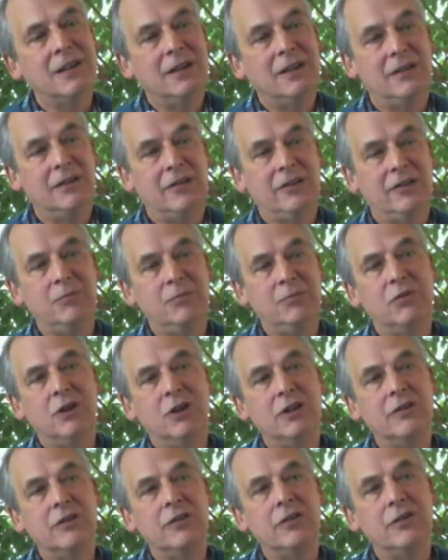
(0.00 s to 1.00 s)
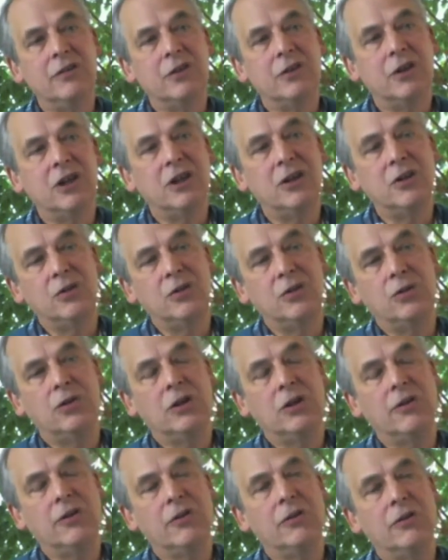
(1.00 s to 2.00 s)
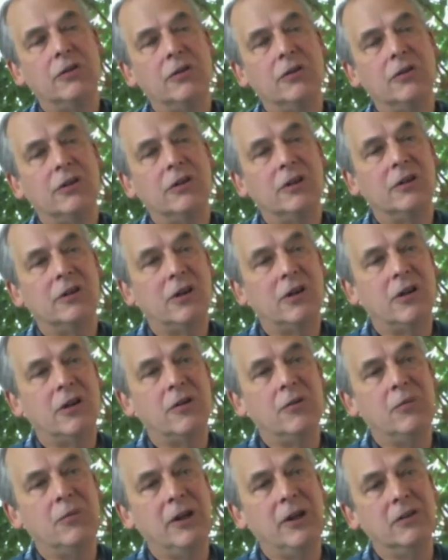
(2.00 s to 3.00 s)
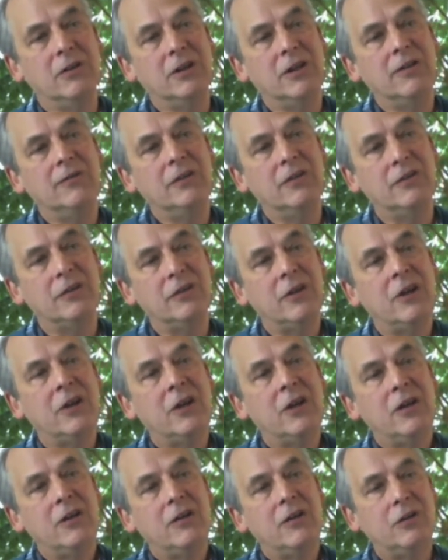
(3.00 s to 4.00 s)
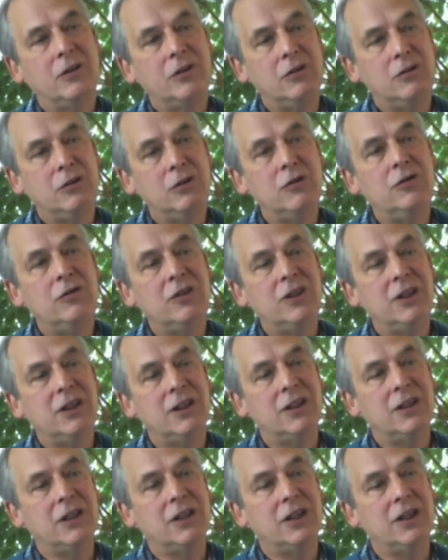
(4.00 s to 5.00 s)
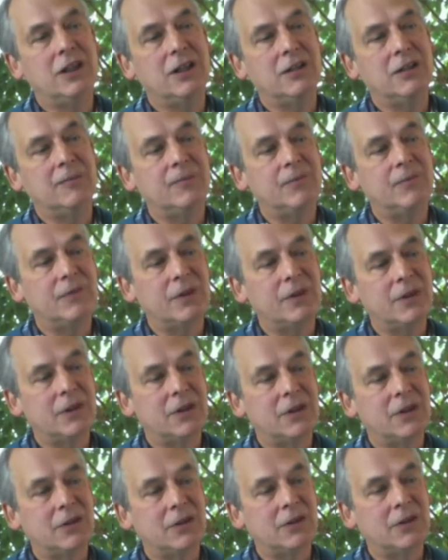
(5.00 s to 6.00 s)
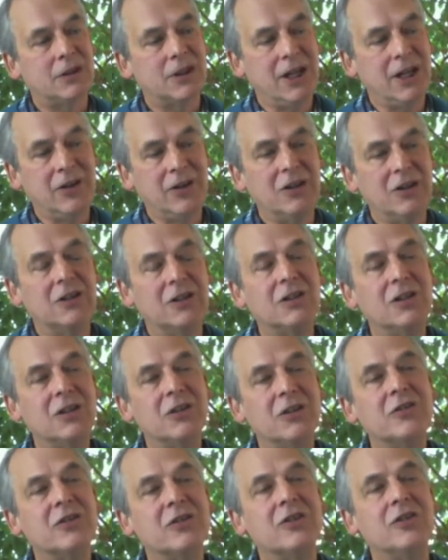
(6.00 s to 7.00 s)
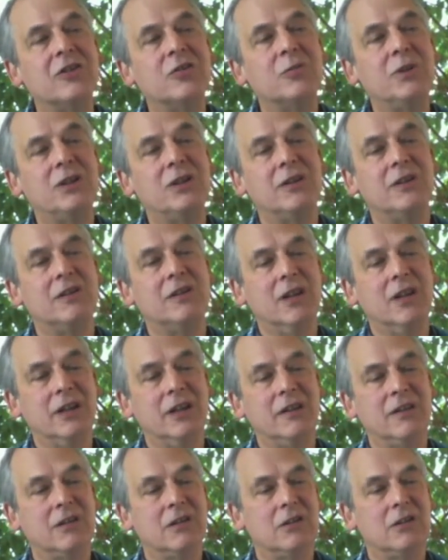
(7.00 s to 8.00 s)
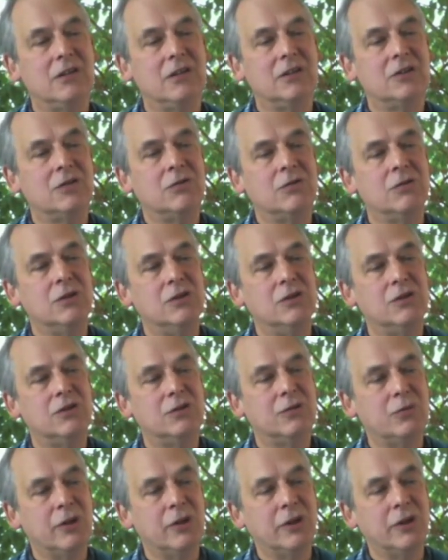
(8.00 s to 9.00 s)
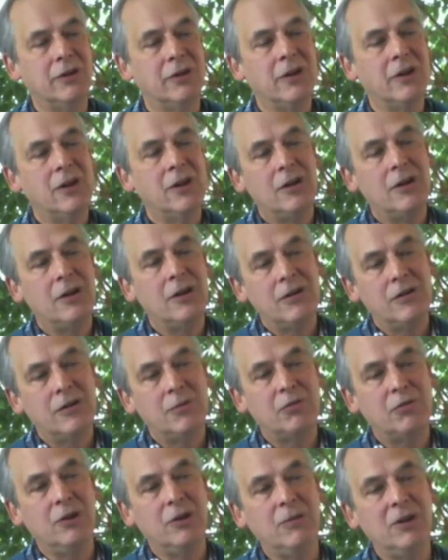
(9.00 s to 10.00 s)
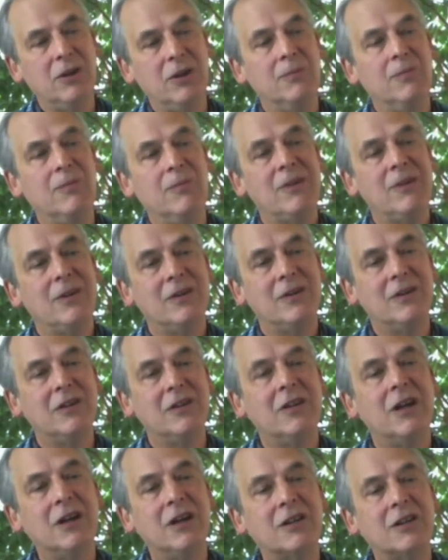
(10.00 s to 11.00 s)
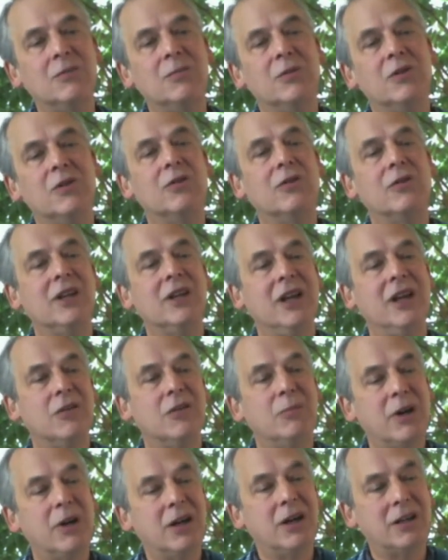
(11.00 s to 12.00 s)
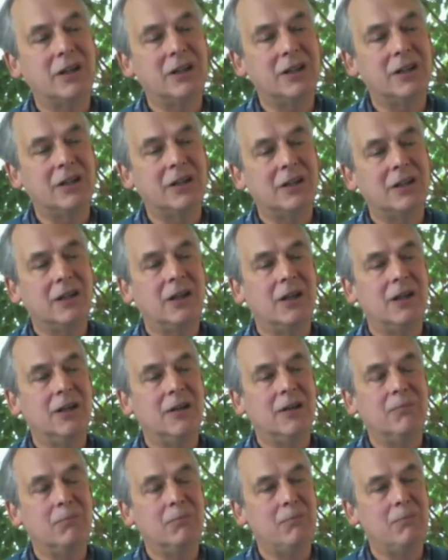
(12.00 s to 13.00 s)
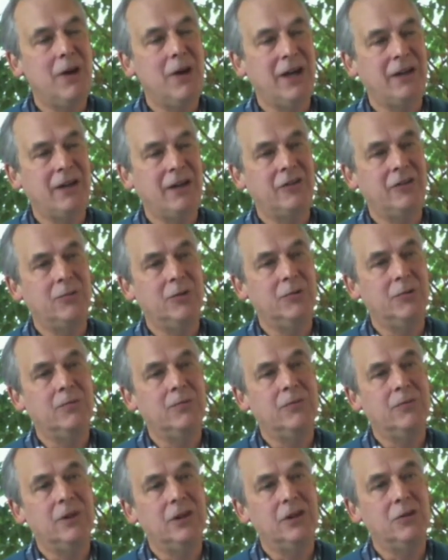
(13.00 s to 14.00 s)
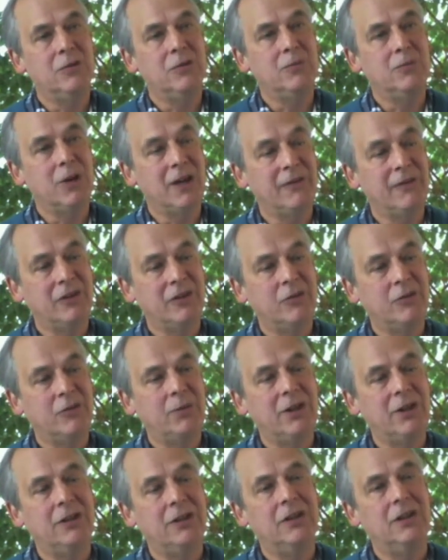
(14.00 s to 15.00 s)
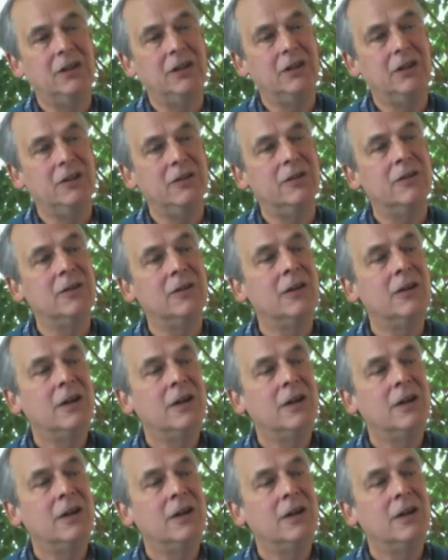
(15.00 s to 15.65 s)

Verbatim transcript: and see bronze uh, or other other metal levels. So you do see uh, loud and clear, so to speak, these nice large quotes with the premium, the deductible, the out-of-pocket um, maximum that you have to spend in a year,